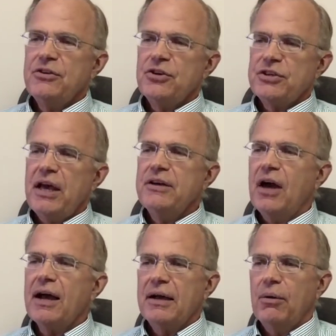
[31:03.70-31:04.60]
and you say, hey
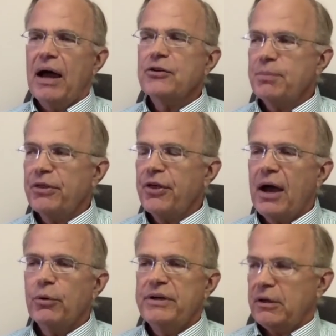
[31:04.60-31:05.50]
doc, how's my
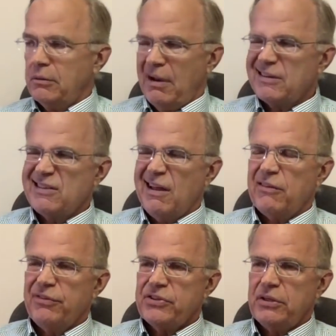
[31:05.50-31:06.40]
thyroid? They go, that's
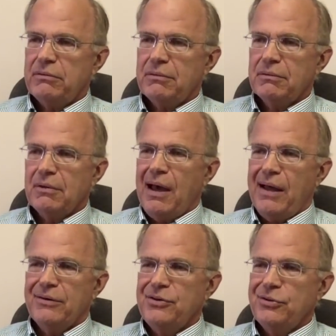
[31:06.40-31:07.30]
another visit.
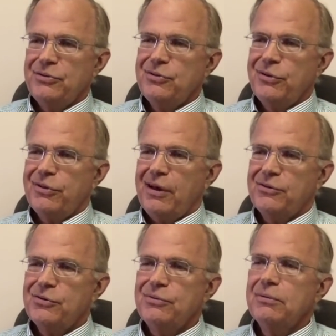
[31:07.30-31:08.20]
I don't do
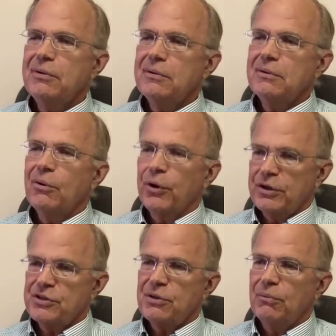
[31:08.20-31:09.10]
two
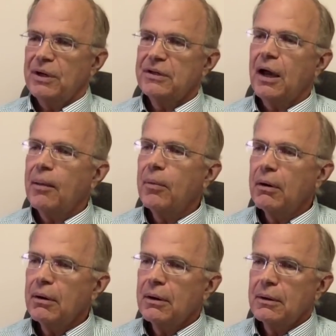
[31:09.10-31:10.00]
organs at one time.
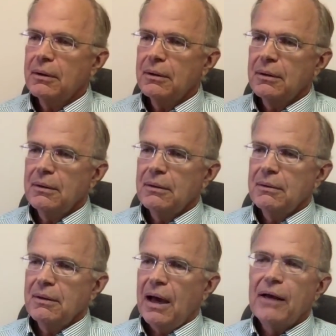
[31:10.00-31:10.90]

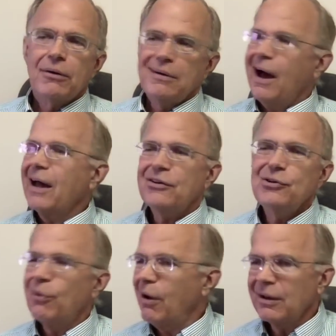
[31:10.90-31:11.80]
I don't not
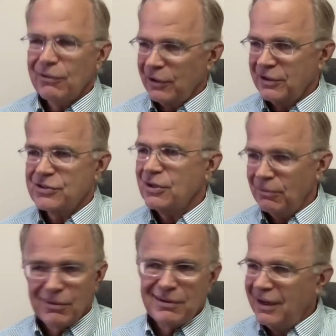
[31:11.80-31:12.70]
do all the organs
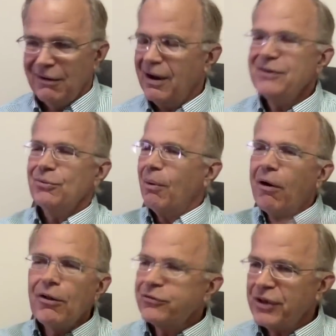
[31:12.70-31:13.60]
at one. You know, I do them
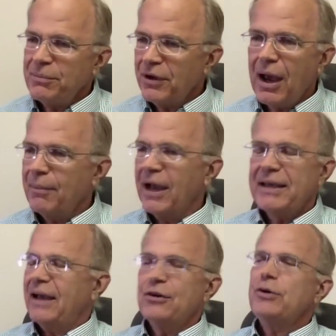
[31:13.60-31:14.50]
all at the same time. I
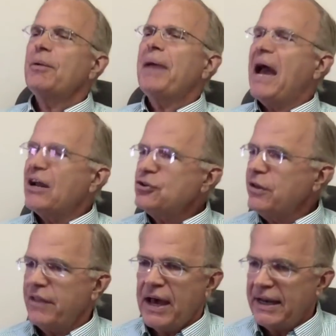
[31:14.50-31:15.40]
couldn't
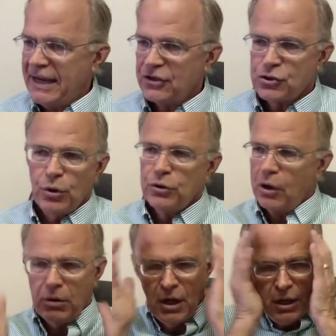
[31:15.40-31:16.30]
imagine that answer. Oh
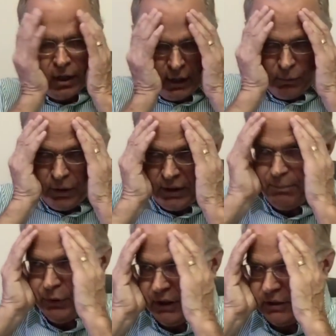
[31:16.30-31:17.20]
no, I
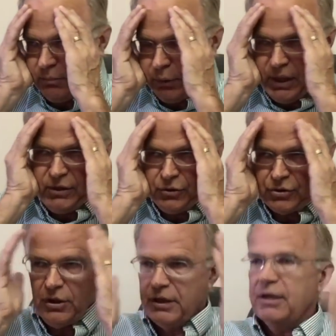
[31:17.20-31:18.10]
want to get the
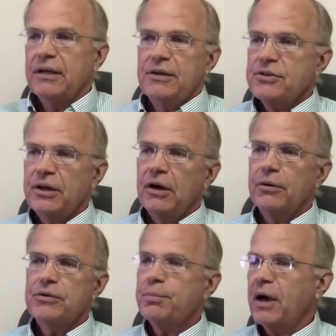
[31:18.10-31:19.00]
blinders on and get as
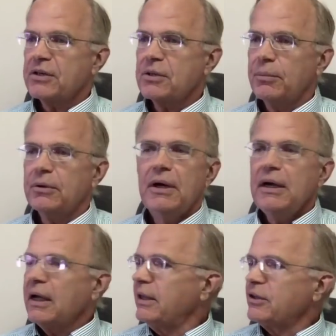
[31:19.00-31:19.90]
narrow as possible.
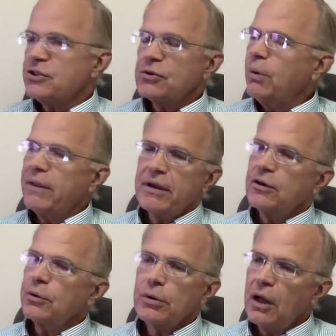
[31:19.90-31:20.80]
And this is why the
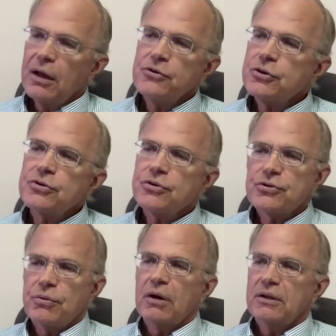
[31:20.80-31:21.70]
endocrinologists are
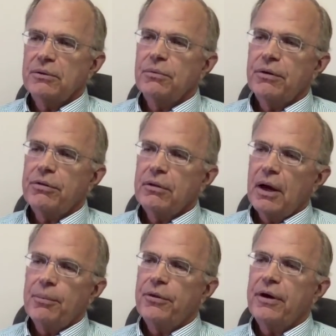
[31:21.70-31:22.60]
struggling with
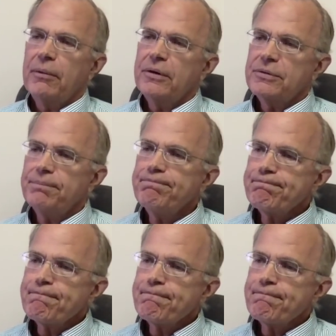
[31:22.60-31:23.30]
hypothyroidism.